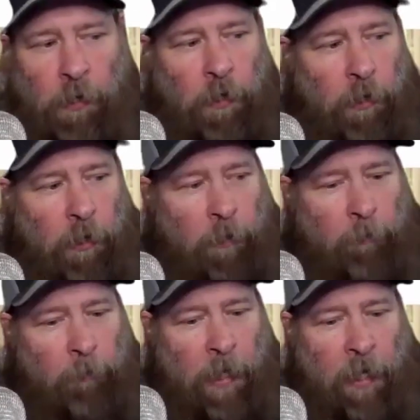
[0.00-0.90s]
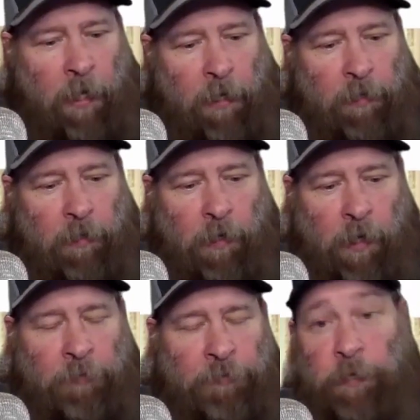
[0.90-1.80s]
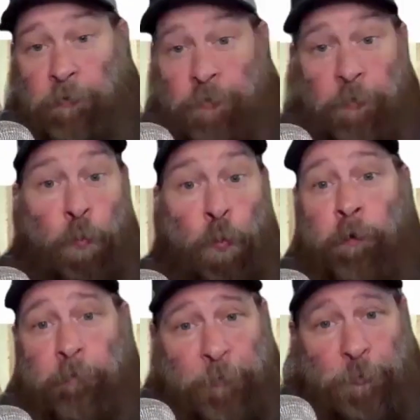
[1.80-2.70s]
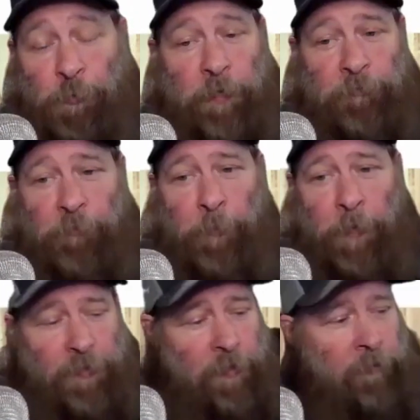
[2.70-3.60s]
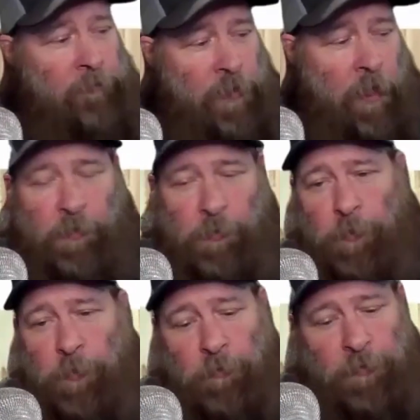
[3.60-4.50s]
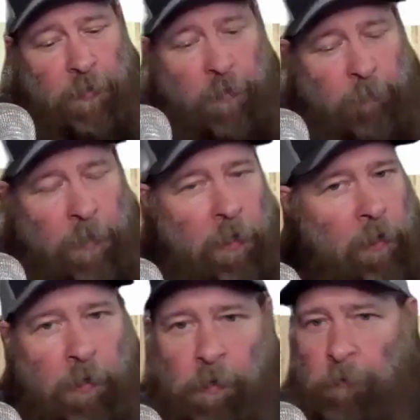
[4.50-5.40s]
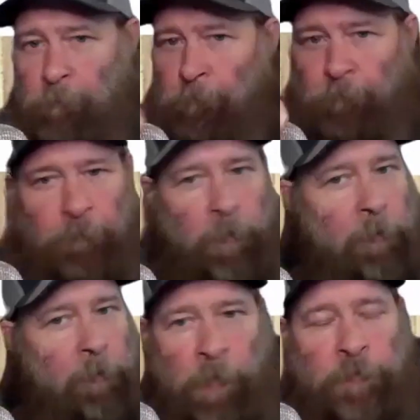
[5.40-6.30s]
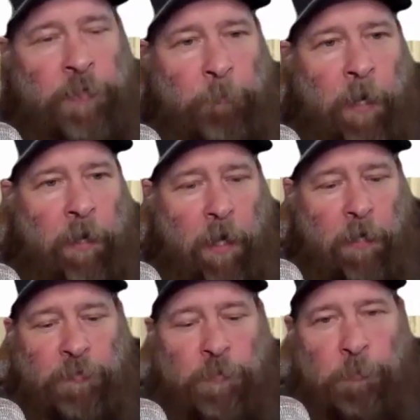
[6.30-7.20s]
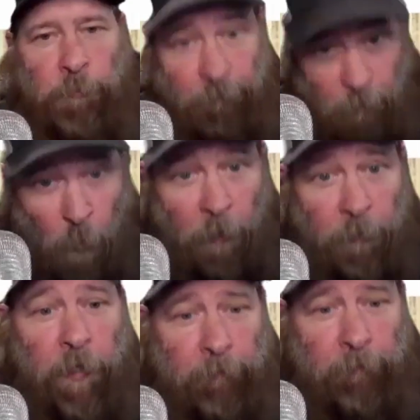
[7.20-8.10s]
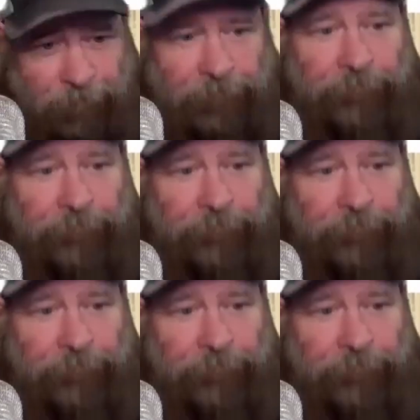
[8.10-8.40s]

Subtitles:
And I think it's a wonderful transformation. John, you and your team, I tip my hat to you. Well done.